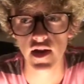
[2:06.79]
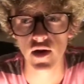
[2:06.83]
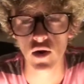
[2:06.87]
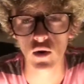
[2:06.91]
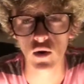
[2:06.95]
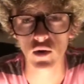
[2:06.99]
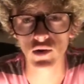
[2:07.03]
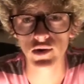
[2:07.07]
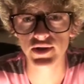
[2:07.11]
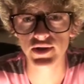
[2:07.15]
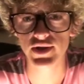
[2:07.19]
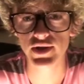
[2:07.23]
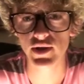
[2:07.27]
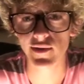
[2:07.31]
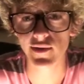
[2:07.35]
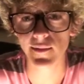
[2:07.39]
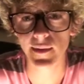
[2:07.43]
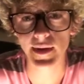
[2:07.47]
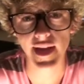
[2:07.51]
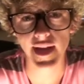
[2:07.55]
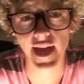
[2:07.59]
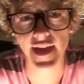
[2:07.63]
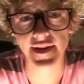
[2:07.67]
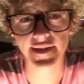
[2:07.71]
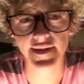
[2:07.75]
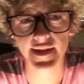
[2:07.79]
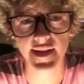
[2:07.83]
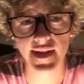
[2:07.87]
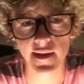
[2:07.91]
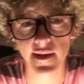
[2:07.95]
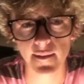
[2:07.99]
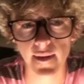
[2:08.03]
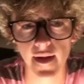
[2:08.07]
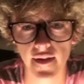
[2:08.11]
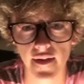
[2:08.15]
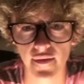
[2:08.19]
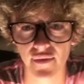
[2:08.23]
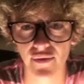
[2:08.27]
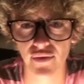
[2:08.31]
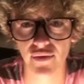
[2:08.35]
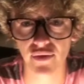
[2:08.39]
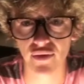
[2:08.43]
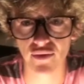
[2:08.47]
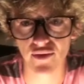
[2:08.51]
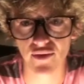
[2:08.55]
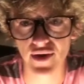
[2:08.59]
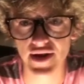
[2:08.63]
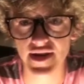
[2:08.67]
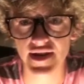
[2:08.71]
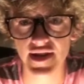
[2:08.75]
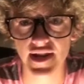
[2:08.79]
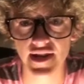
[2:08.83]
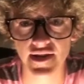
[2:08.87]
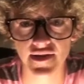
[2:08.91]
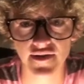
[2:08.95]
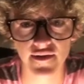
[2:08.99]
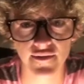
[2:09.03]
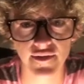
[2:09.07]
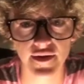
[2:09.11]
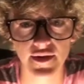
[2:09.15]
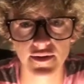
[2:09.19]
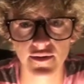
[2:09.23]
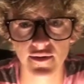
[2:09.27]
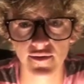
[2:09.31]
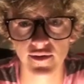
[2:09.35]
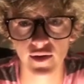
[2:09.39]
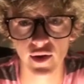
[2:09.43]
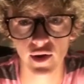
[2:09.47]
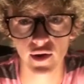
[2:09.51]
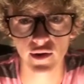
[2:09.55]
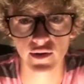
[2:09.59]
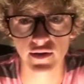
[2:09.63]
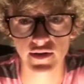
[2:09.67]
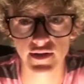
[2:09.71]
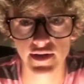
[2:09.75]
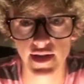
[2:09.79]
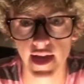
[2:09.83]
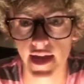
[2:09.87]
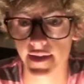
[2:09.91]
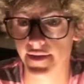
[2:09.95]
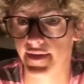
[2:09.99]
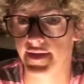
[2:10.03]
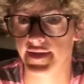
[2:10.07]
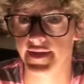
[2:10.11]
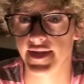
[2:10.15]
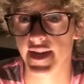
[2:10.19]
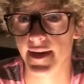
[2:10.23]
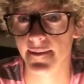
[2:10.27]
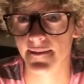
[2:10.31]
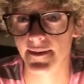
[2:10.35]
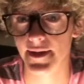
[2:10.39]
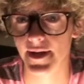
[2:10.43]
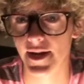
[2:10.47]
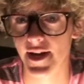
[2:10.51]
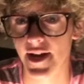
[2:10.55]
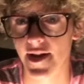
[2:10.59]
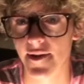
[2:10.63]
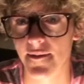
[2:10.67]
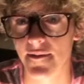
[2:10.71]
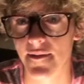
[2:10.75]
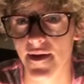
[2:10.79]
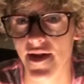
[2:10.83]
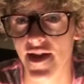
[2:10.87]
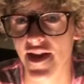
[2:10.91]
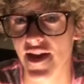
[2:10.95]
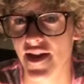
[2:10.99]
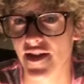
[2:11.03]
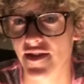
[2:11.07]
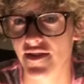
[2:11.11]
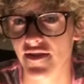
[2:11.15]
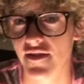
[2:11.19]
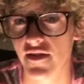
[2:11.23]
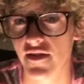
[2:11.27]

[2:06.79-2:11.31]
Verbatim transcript: Also, I've been editing about three individual vlogs at the same time, and